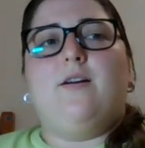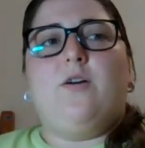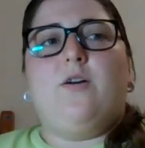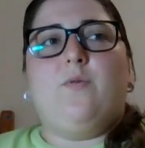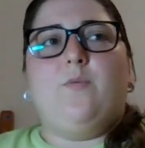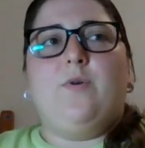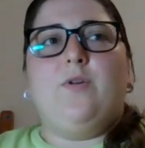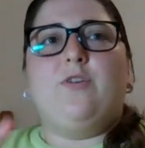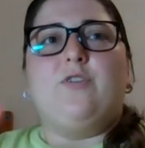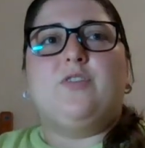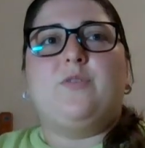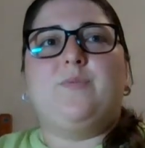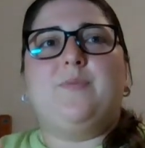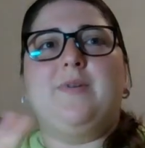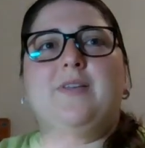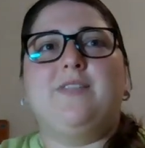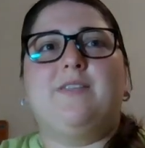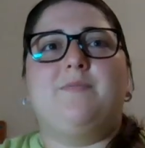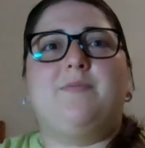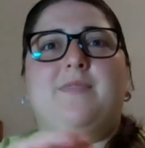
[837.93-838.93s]
when you
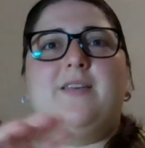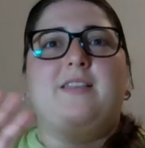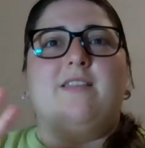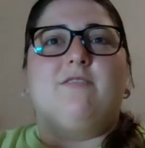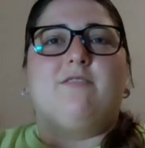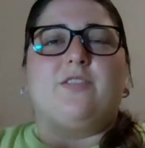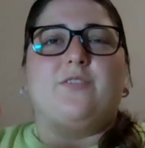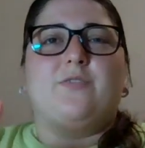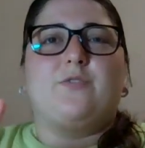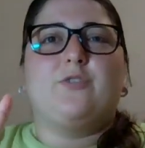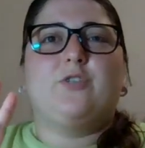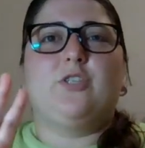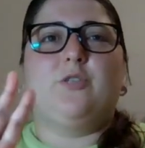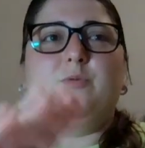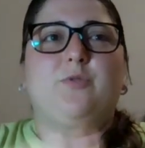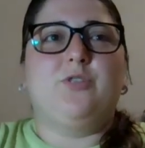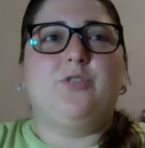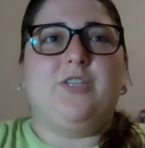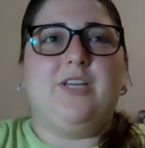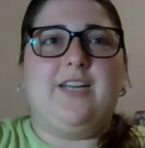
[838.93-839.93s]
spin something, there's a force
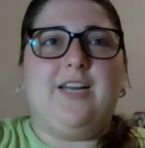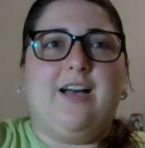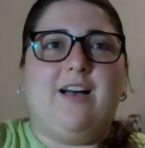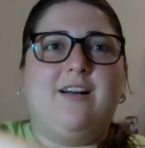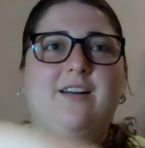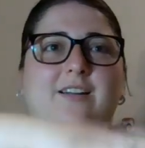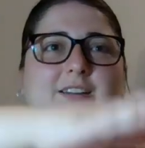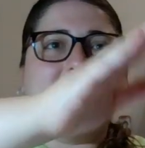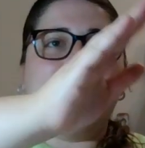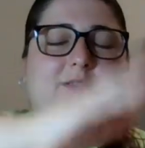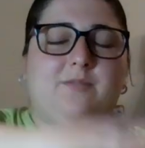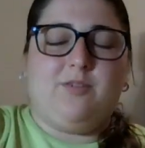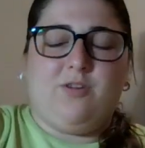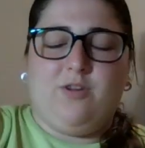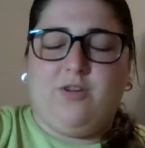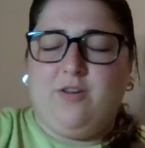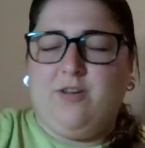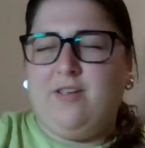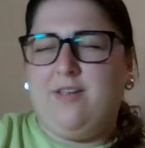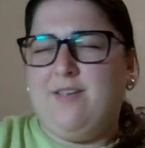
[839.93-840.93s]
pushing it out.
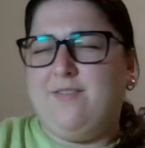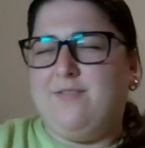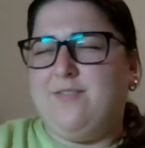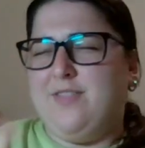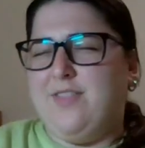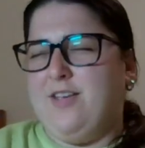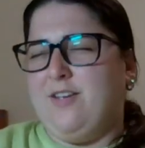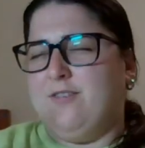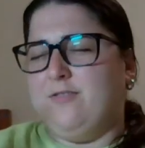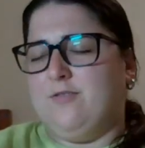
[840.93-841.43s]
So if you think,